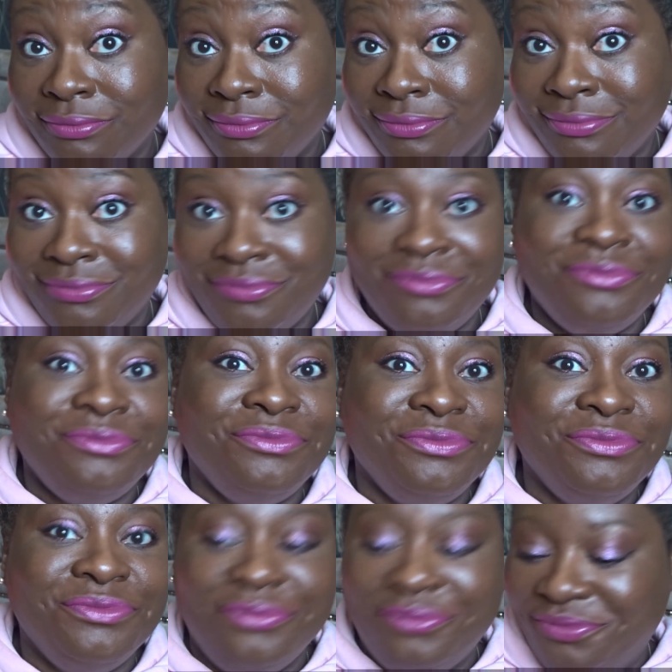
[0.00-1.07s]

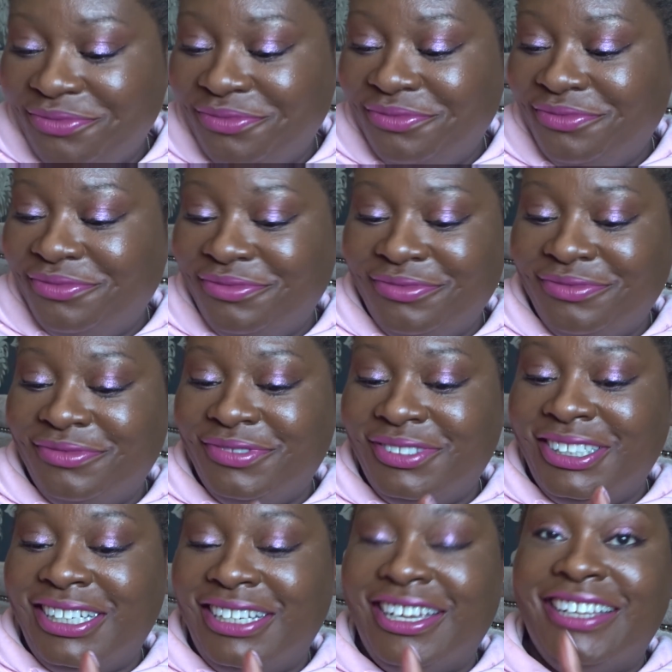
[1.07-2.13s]
Mmm!
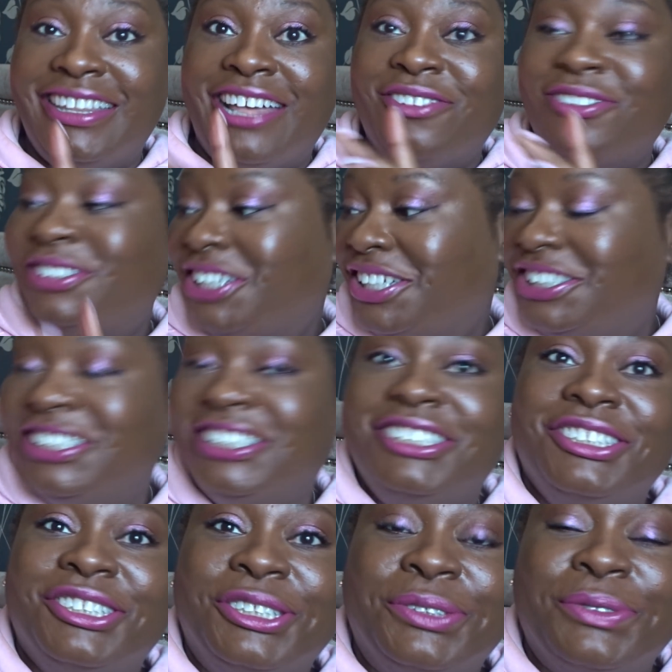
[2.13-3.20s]
You like that all, don't you?
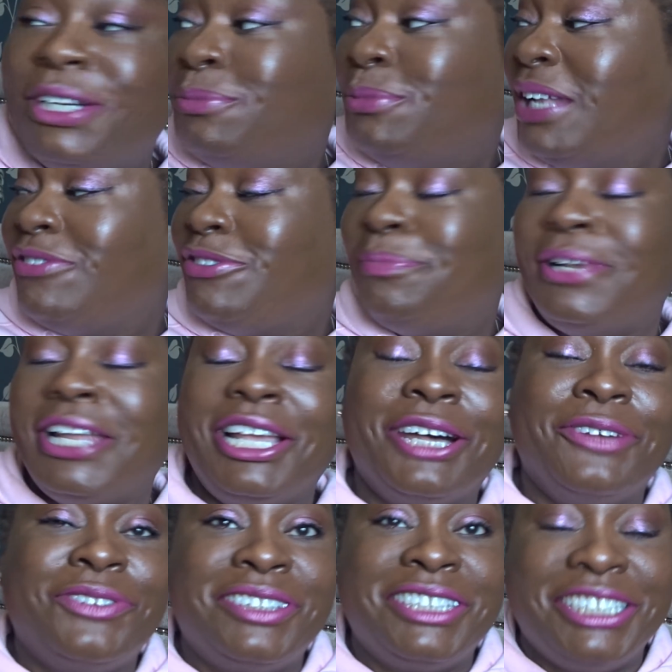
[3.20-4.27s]
Alright, we'll have a play
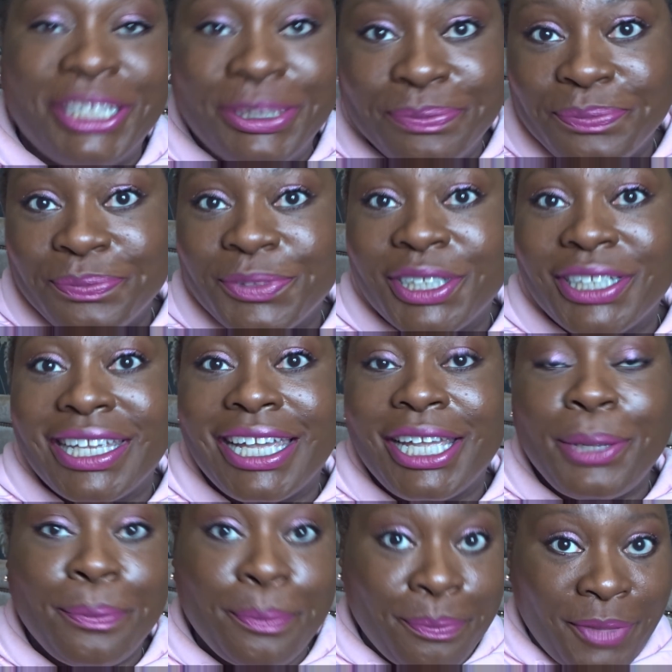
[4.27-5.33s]
after dinner.
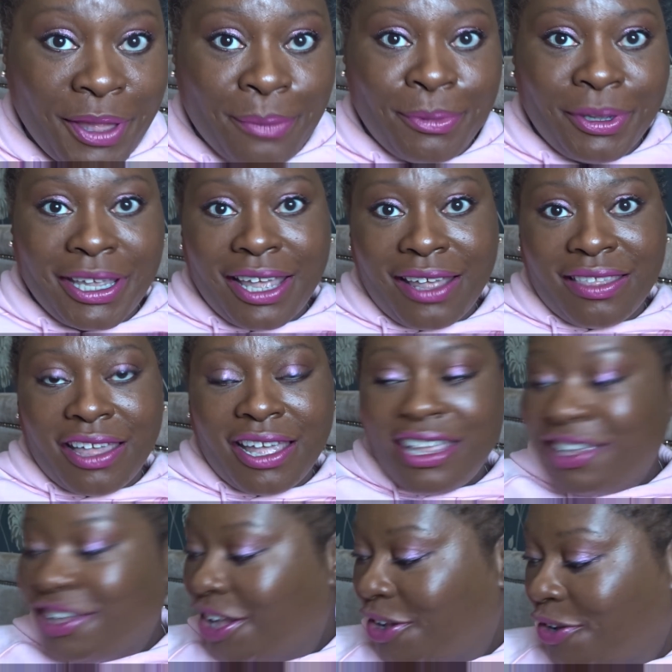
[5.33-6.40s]
Okay, but yeah, there
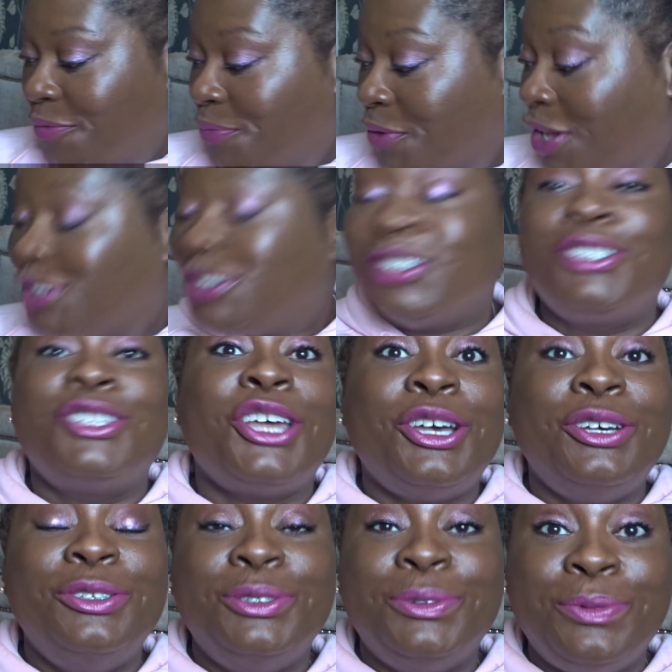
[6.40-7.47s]
you go. So
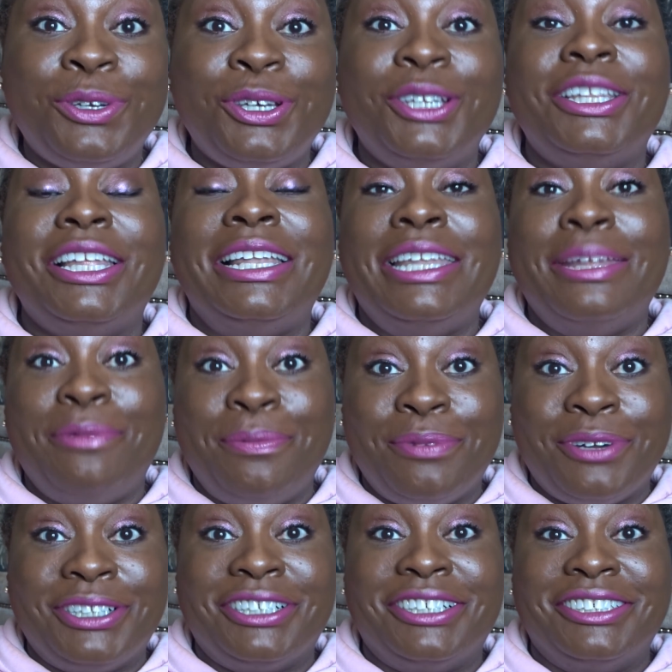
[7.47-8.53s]
those were the lip
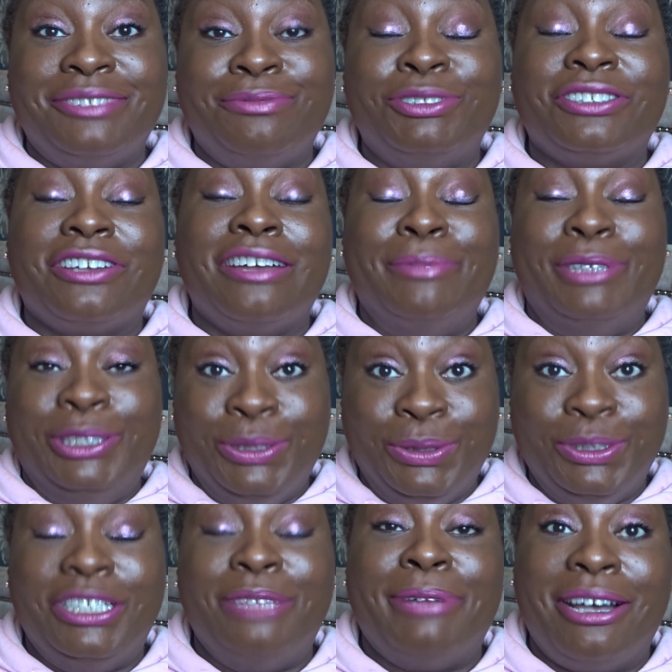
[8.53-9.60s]
products which I've been
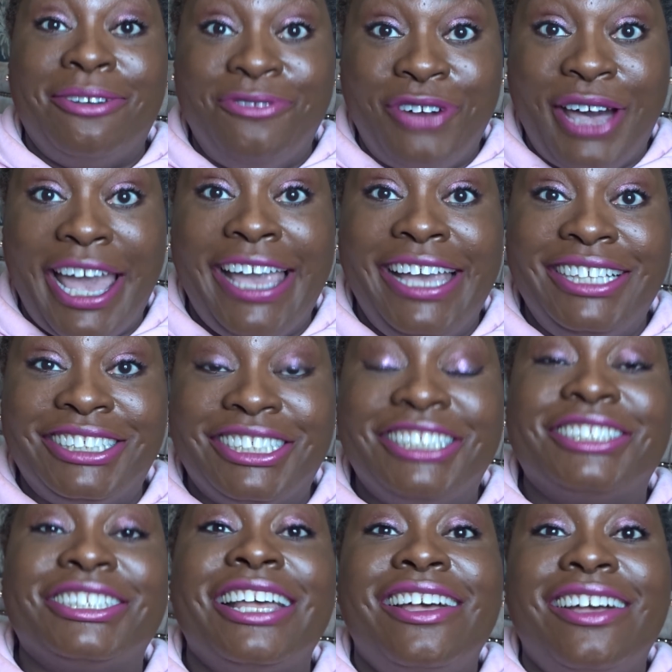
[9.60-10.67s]
talking about for
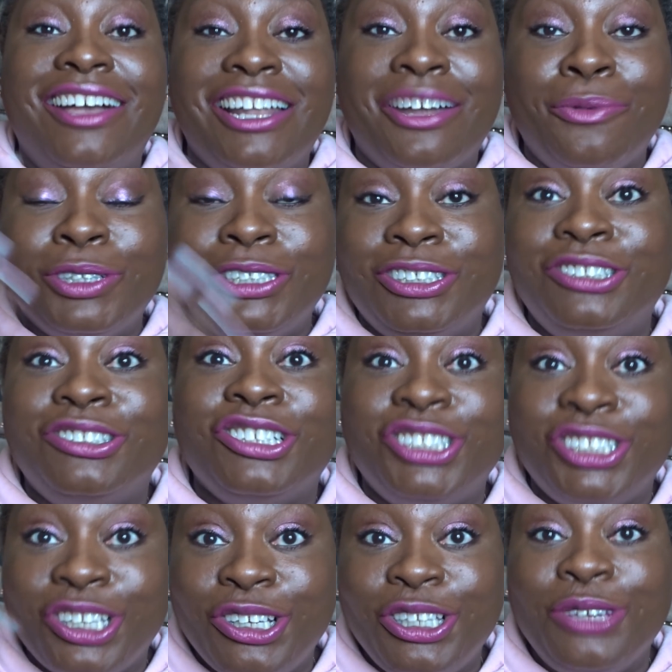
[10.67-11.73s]
ages, and I wanted to just
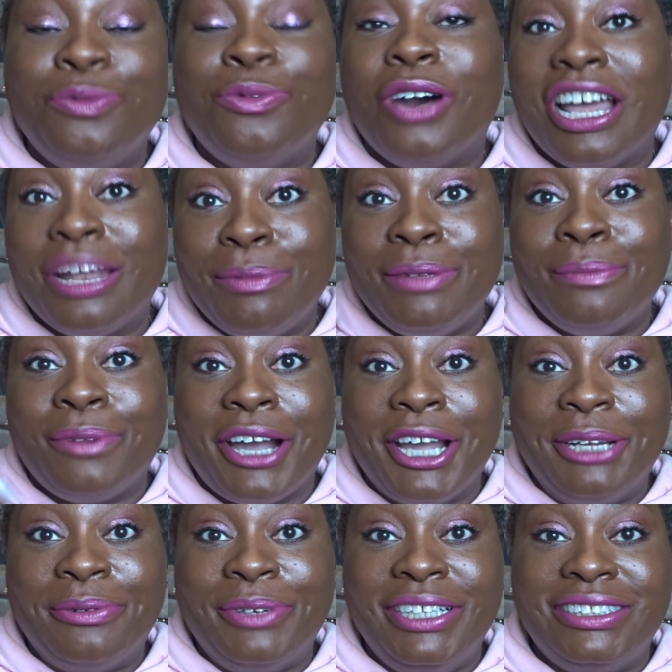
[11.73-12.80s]
show you what I've been
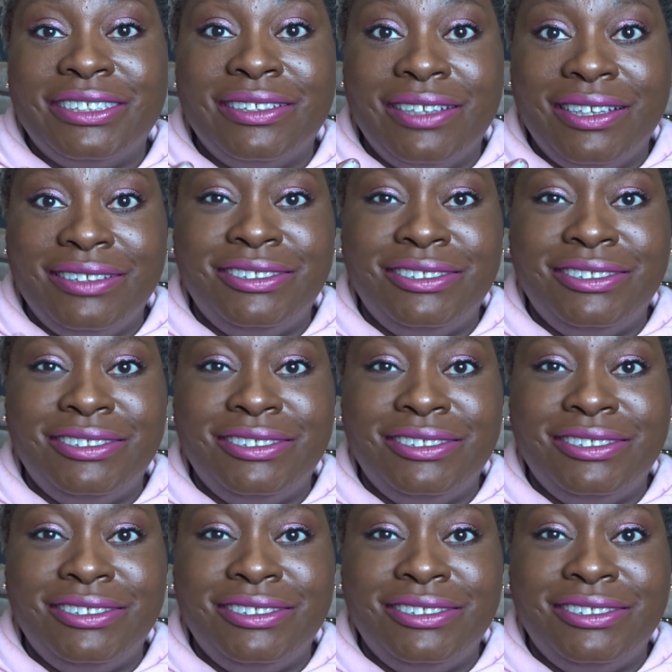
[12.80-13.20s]
buying recently.